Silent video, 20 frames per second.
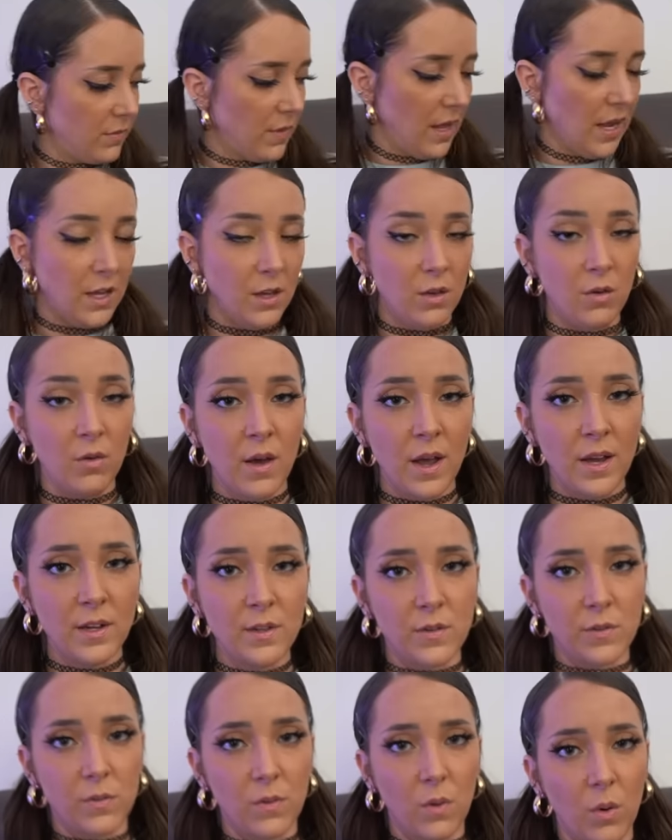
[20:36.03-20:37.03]
Thank you
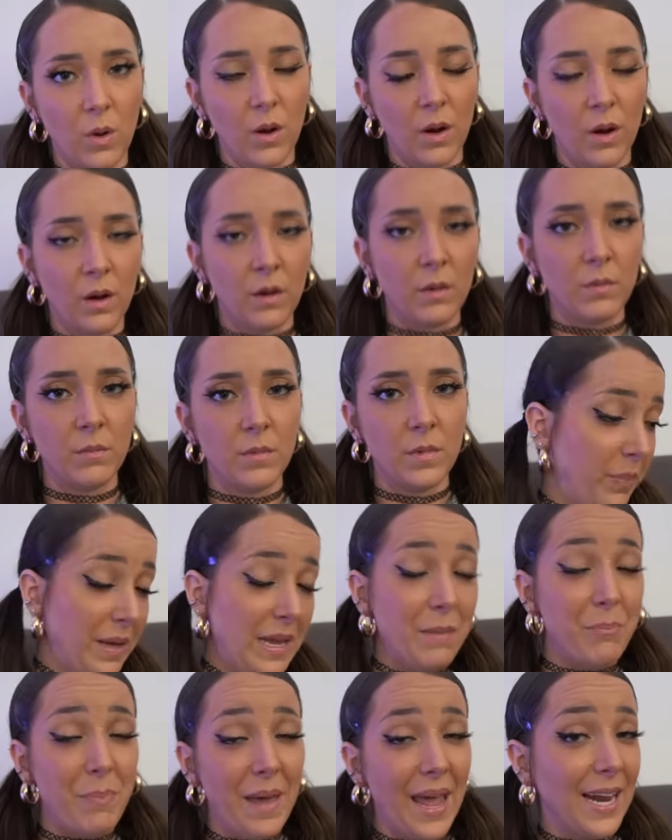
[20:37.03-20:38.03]
guys for
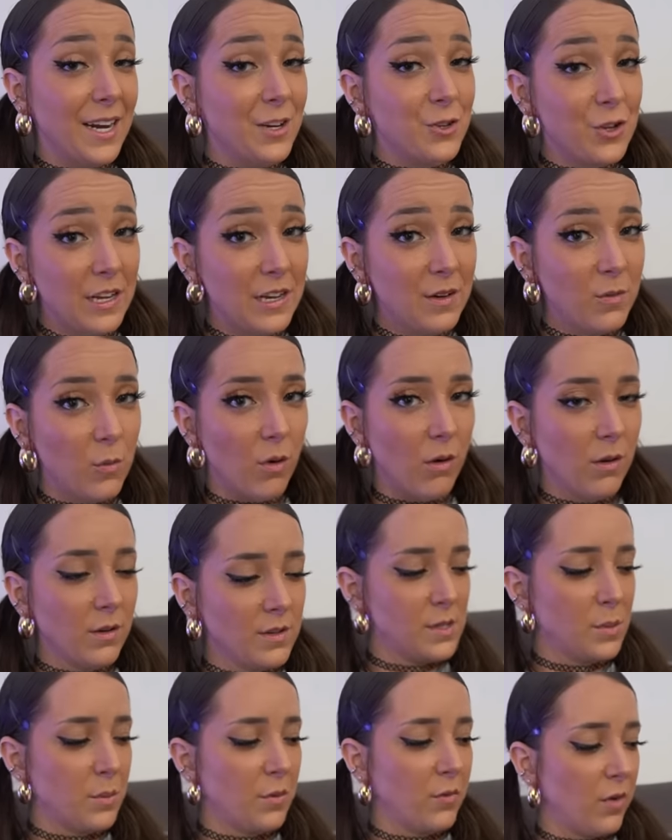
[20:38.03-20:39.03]
being patient while
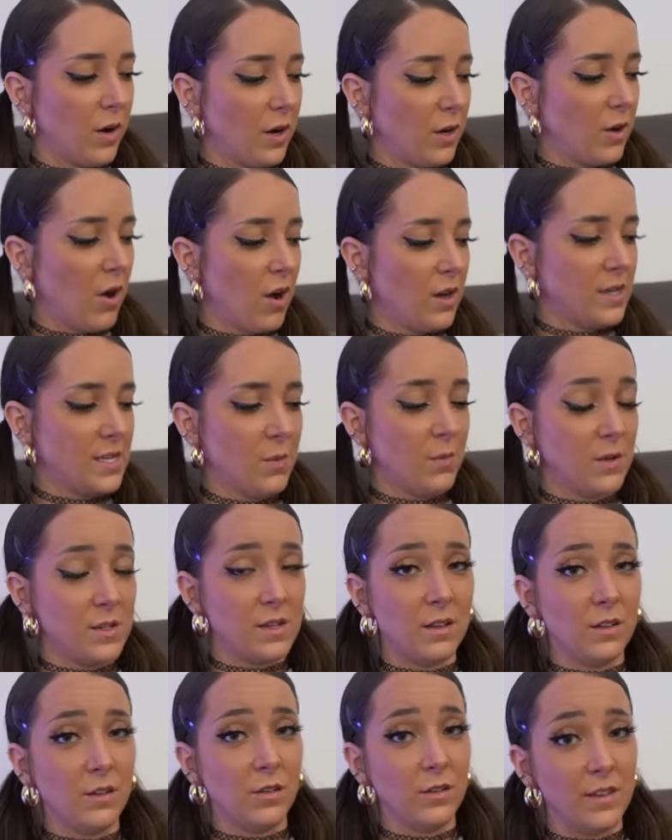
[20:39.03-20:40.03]
some of our content was
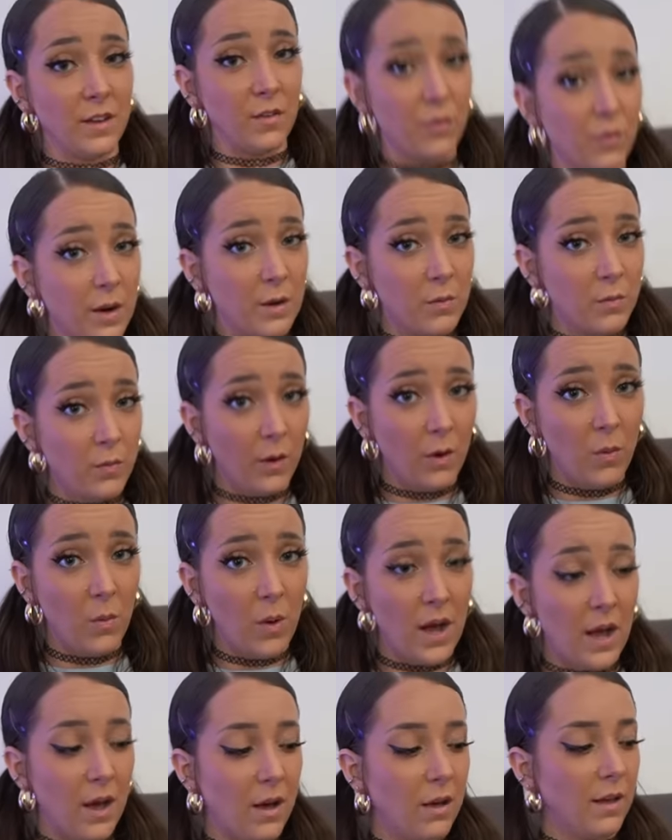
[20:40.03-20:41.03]
a little different for a
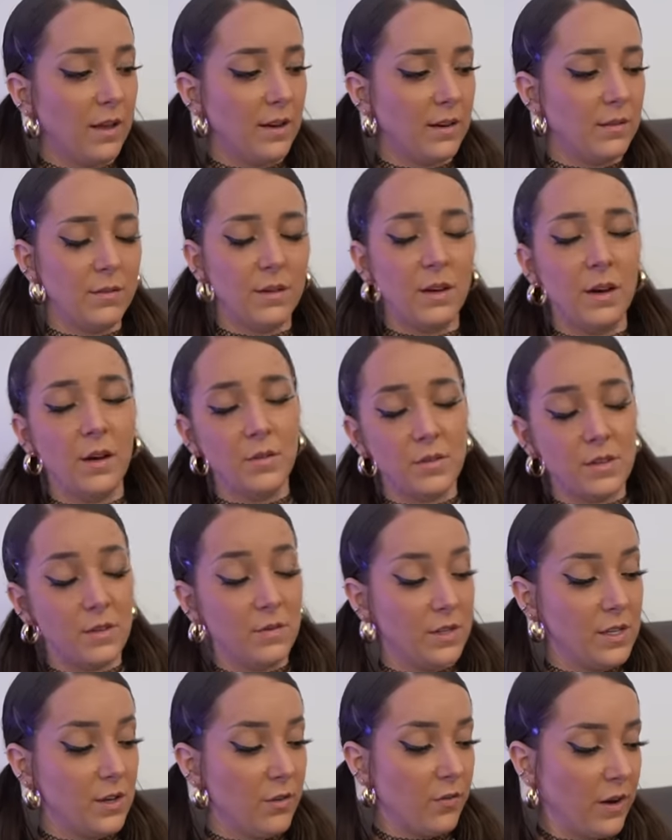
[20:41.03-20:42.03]
while, and you know, it's
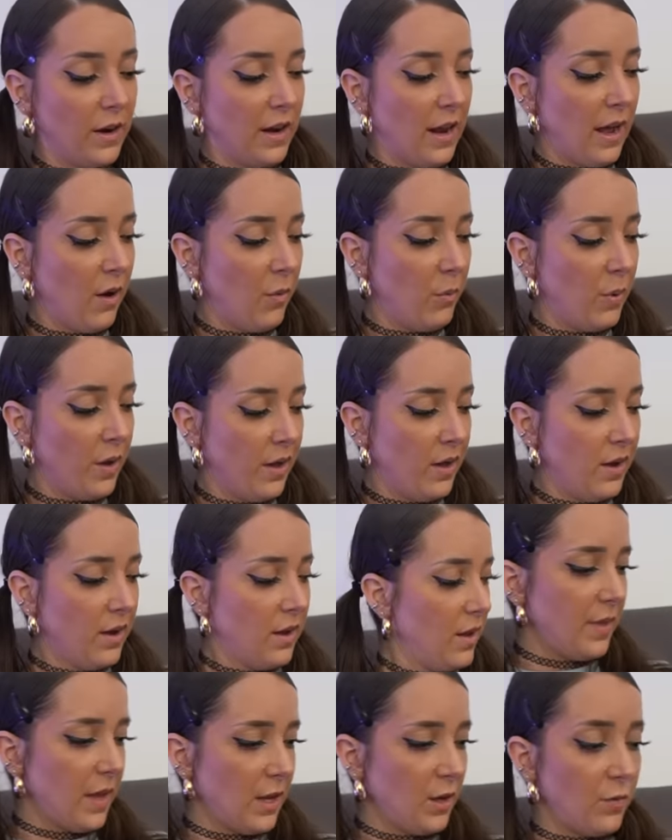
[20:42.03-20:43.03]
even different now, but
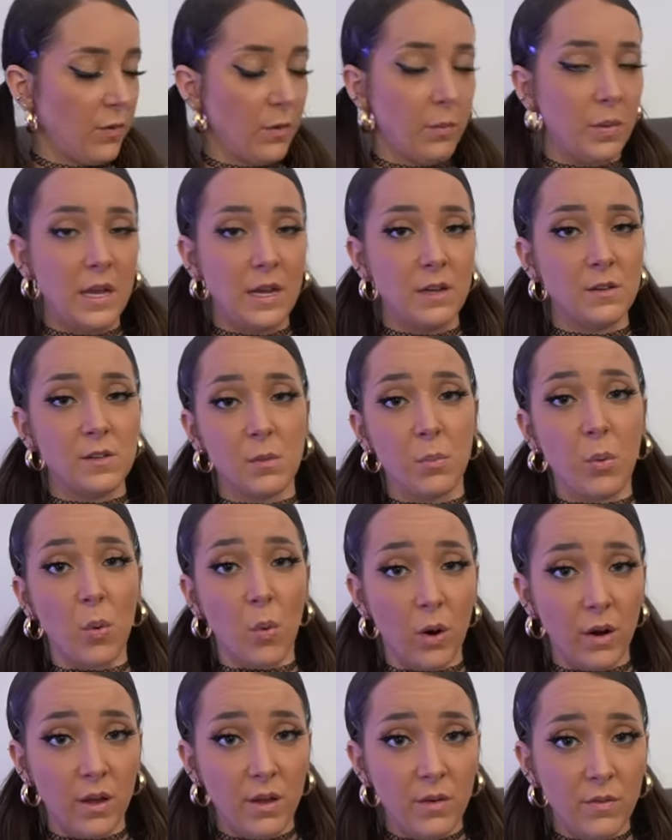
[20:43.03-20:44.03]
thank you for being
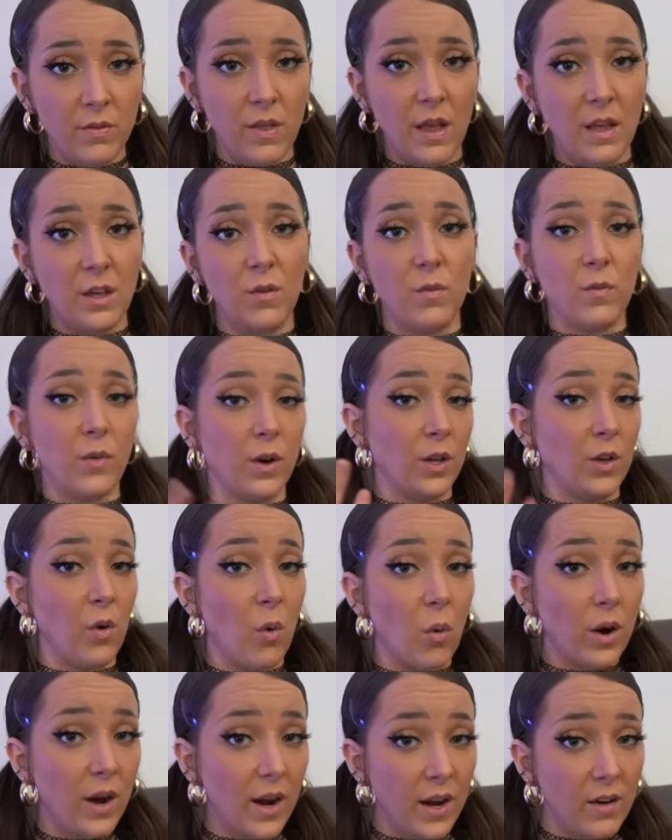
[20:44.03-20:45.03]
supportive. Thank you for
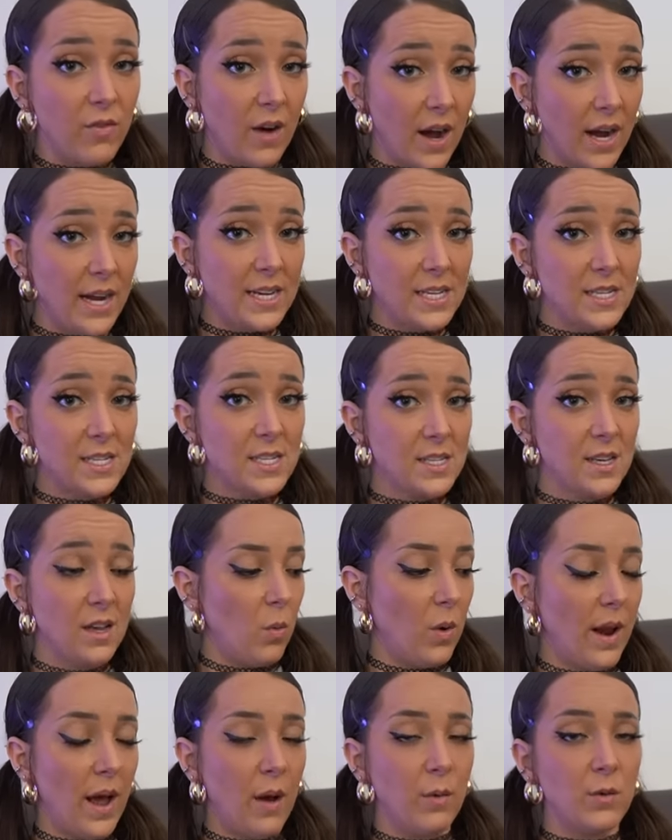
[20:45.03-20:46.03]
your advice
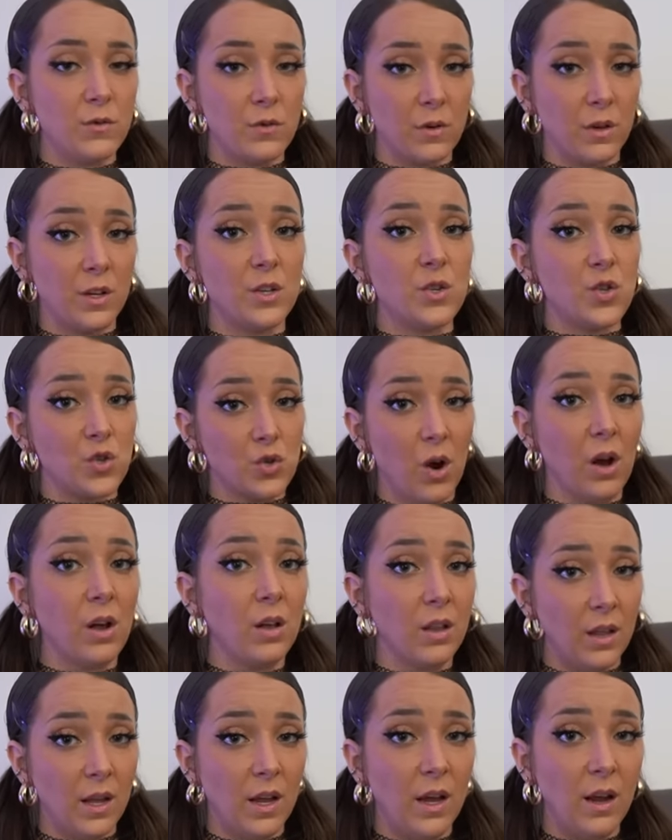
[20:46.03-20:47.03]
when I was really
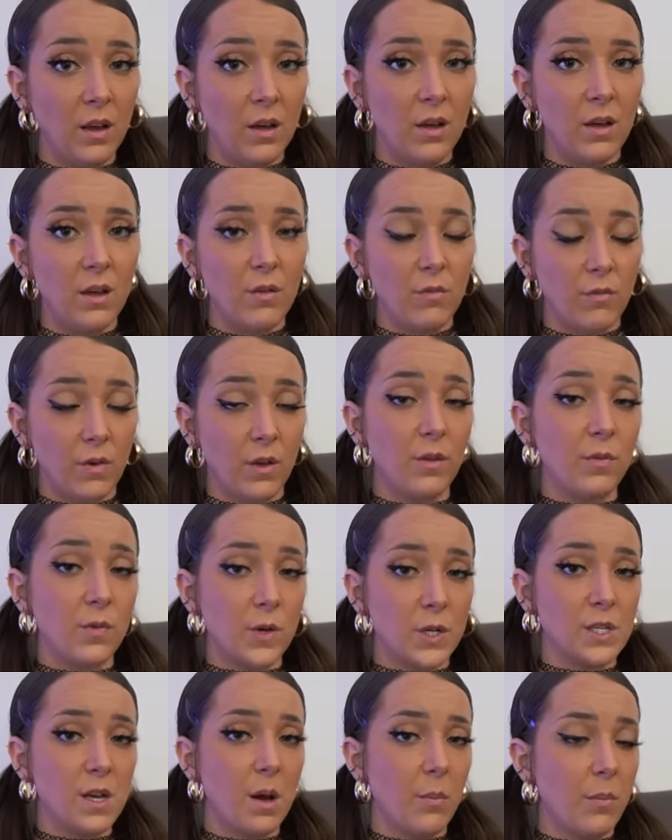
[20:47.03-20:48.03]
struggling for the
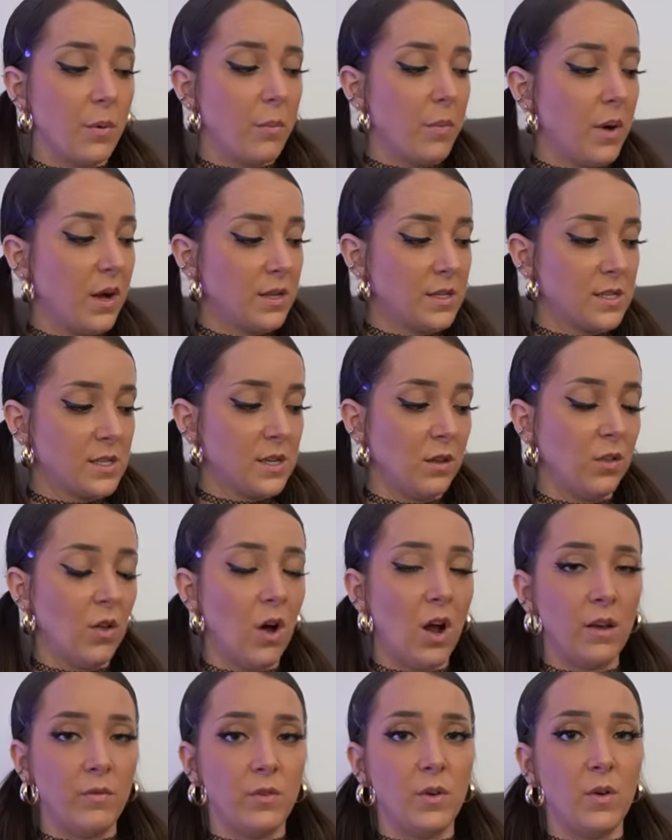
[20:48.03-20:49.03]
first couple months. A
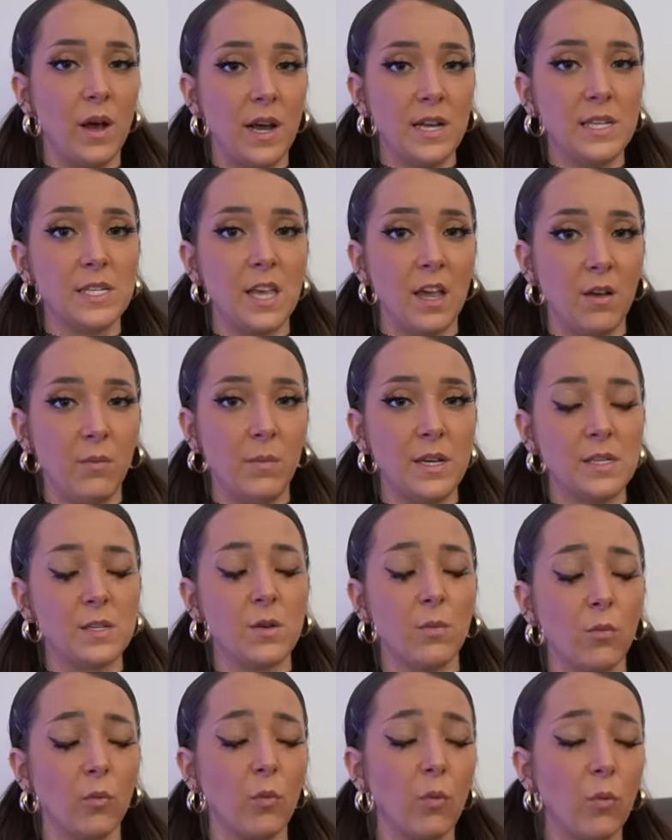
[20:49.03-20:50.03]
lot of you guys gave me
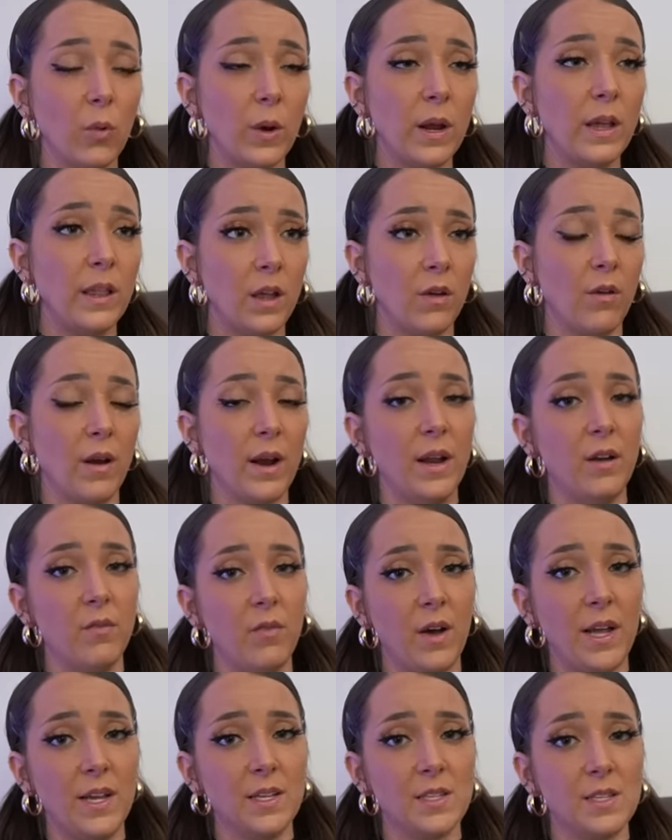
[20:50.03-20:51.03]
some really great
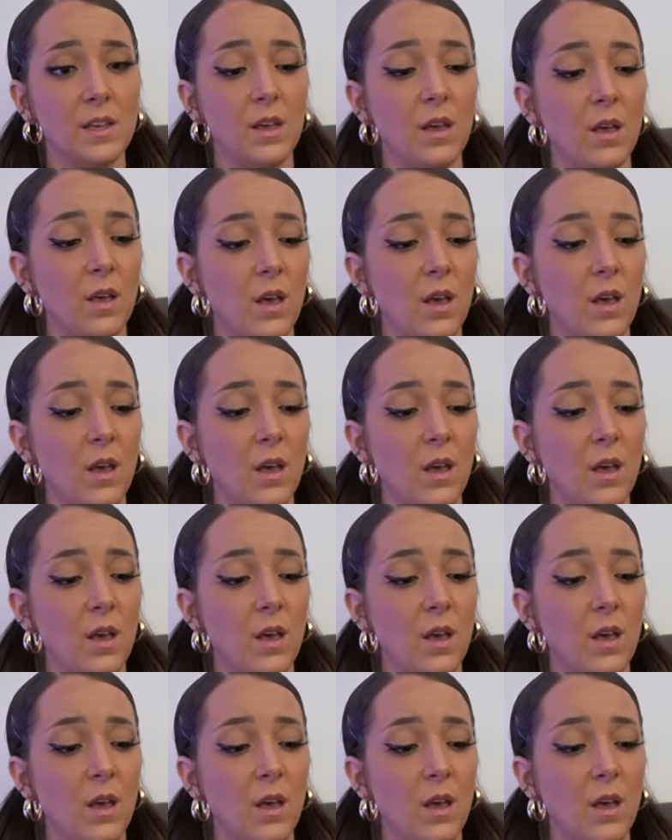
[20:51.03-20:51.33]
advice.